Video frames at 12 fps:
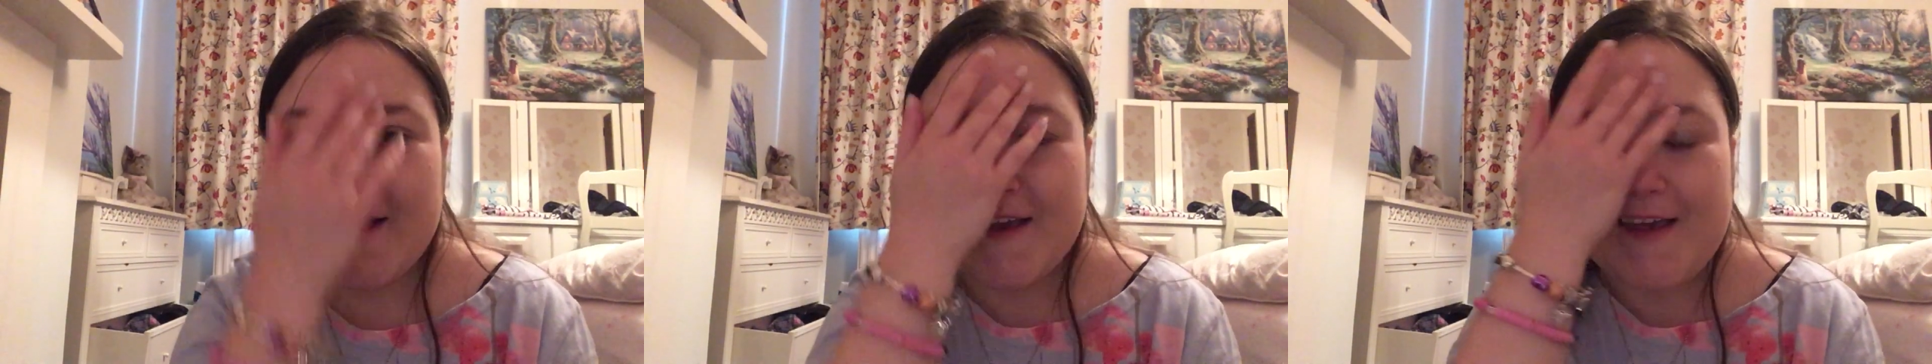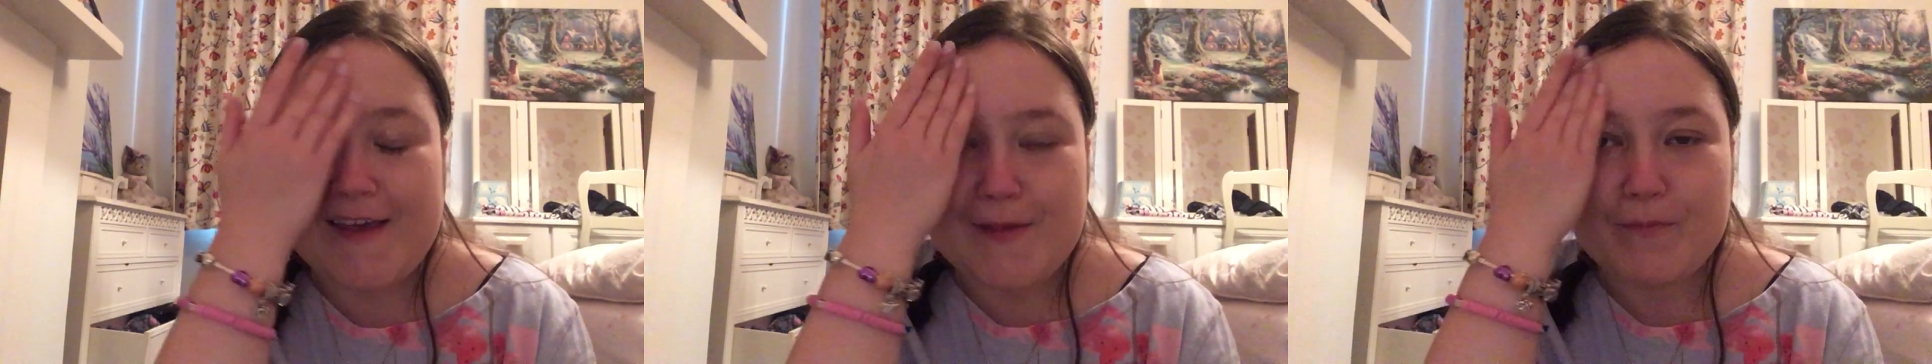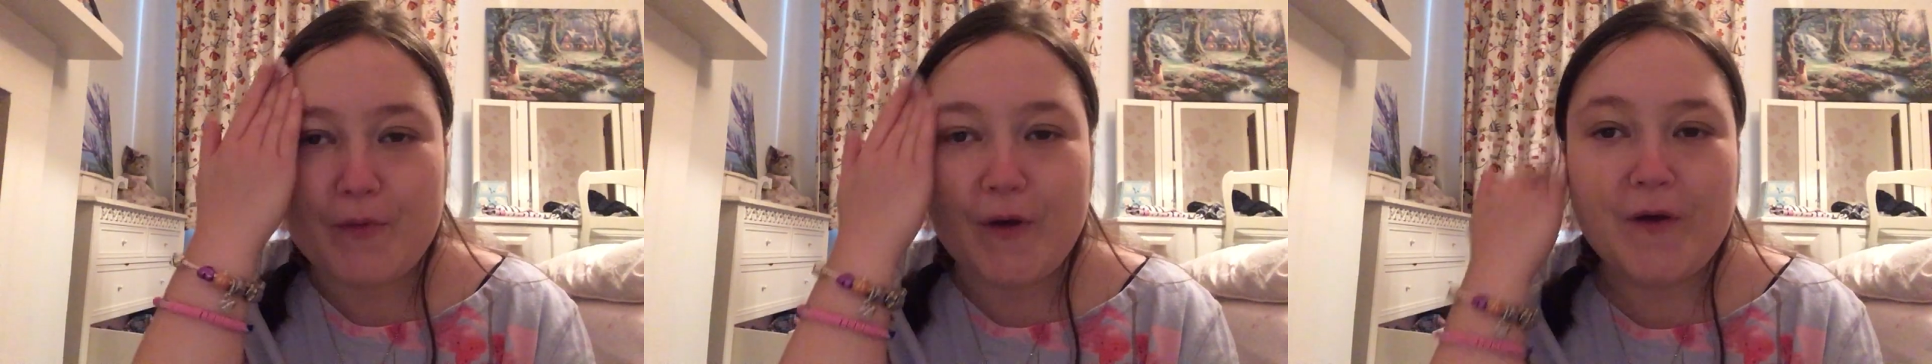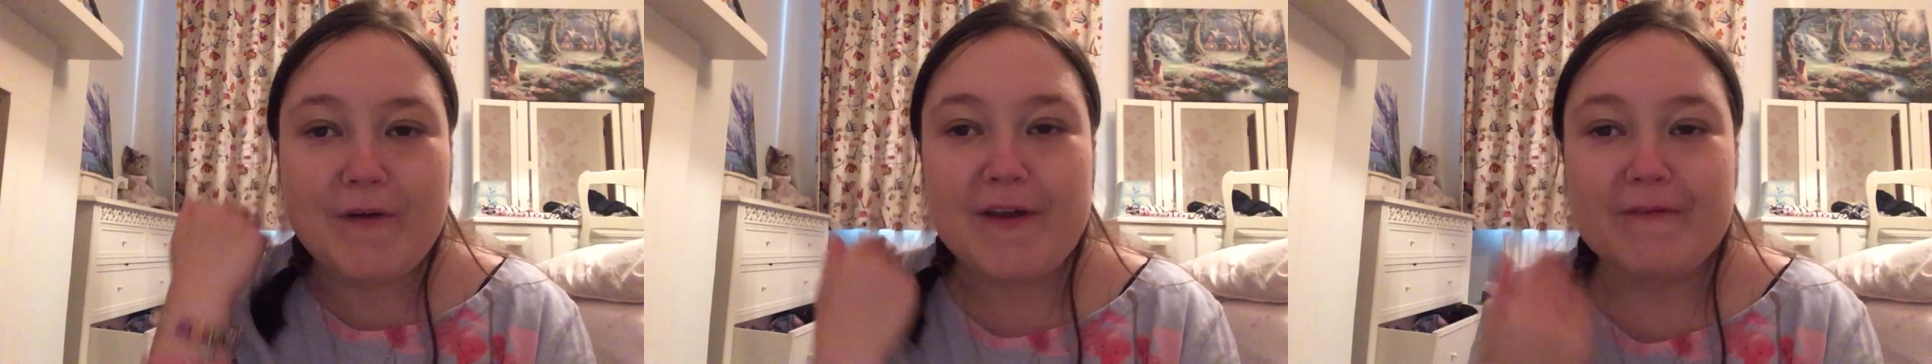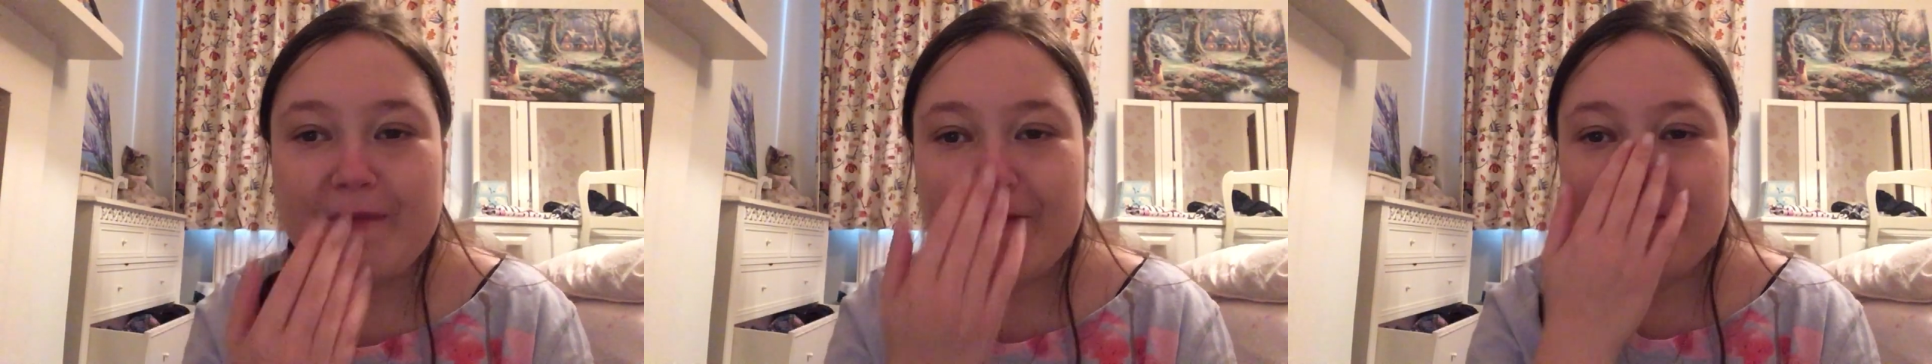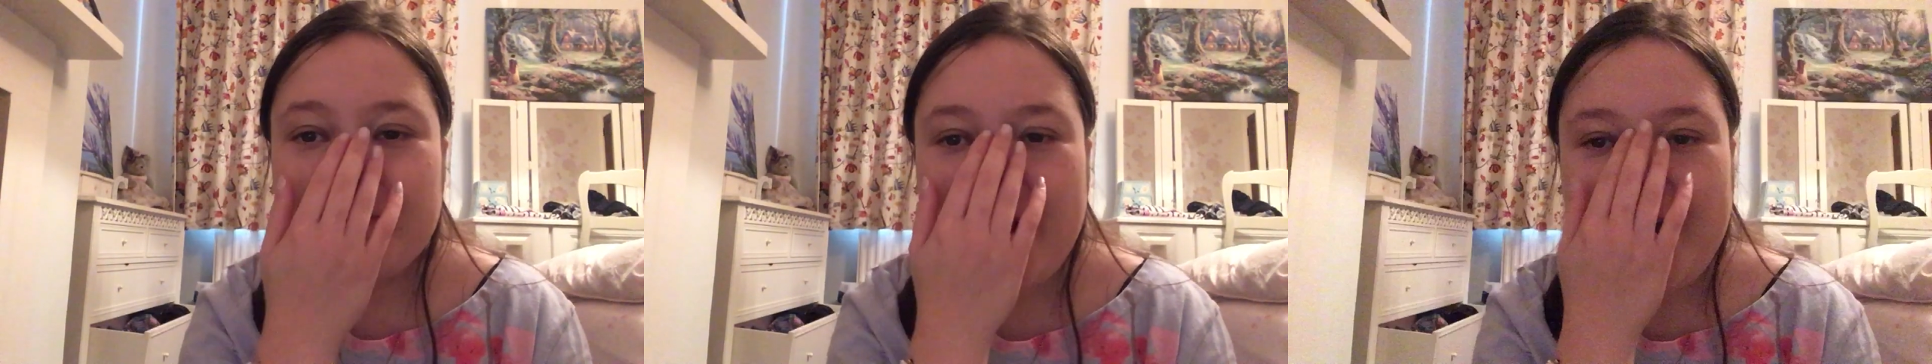It is pouring with
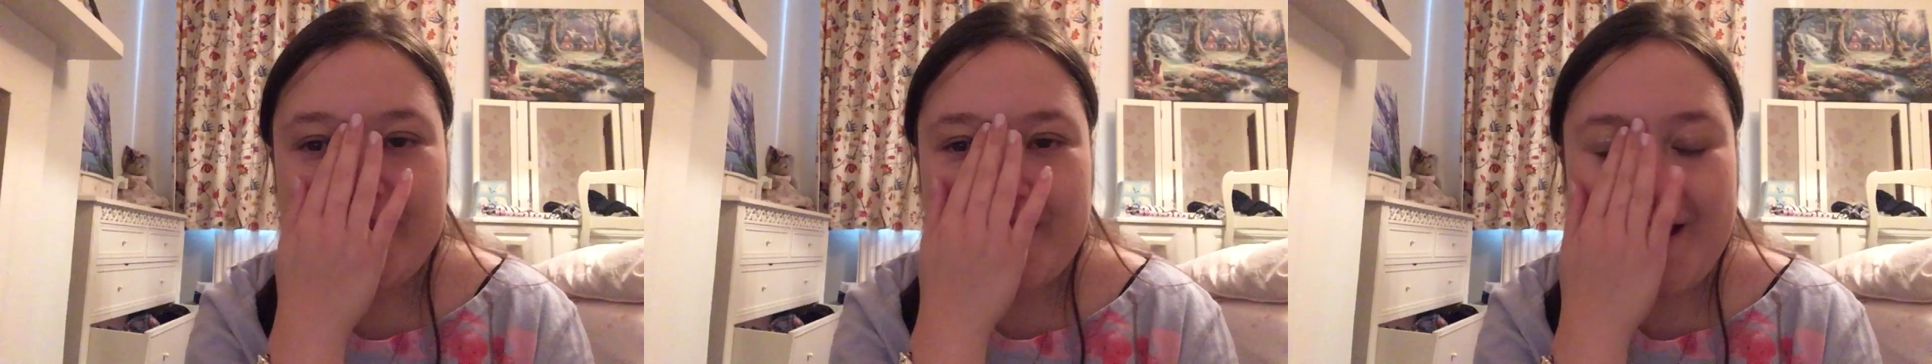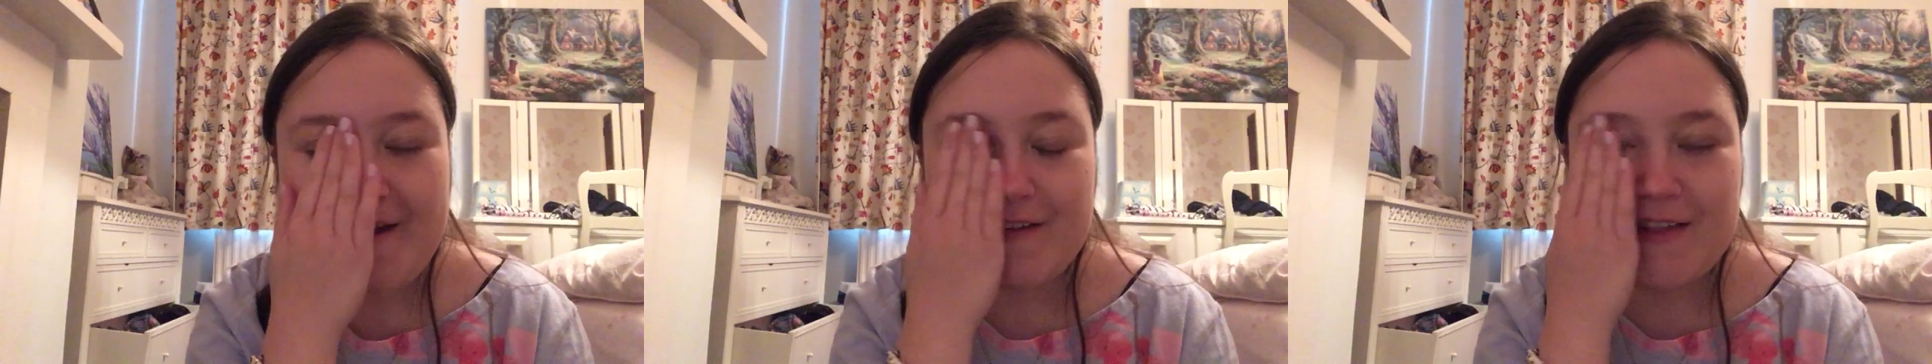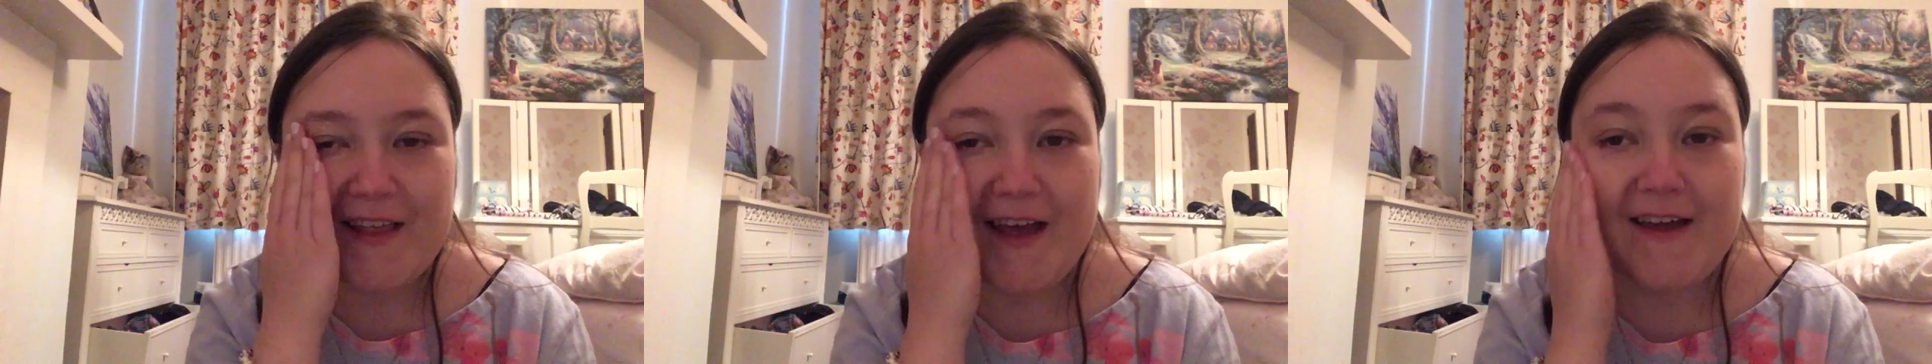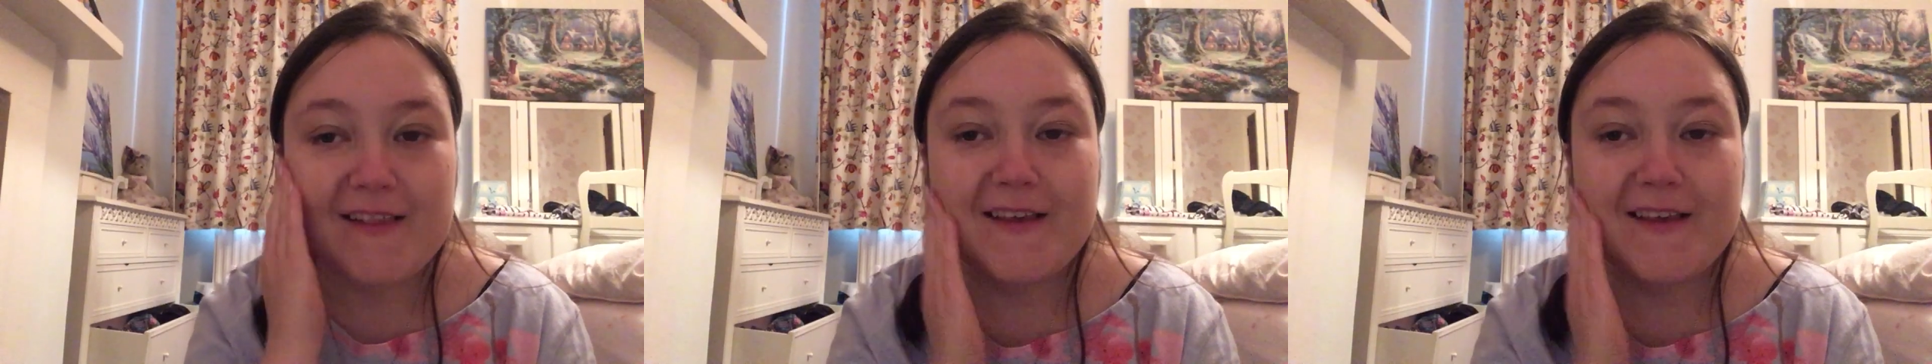rain outside